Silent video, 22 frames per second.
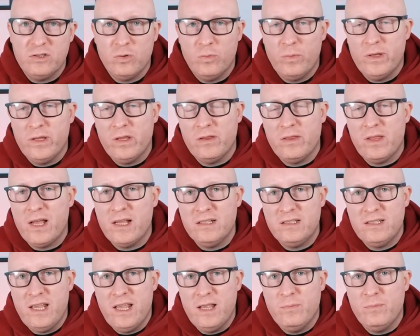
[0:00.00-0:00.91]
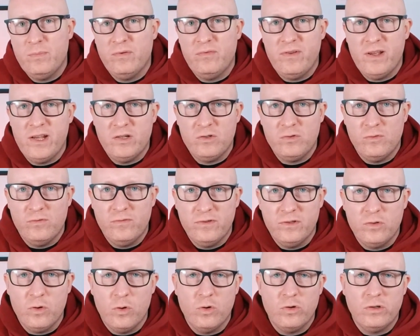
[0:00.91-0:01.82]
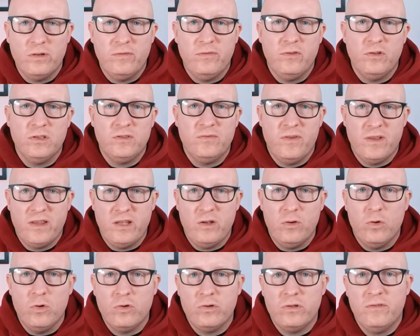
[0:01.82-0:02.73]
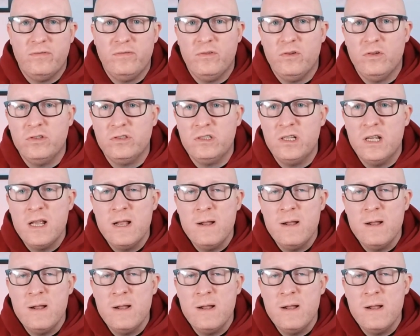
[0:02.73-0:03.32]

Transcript: So whether that's getting professional photographers, videographers,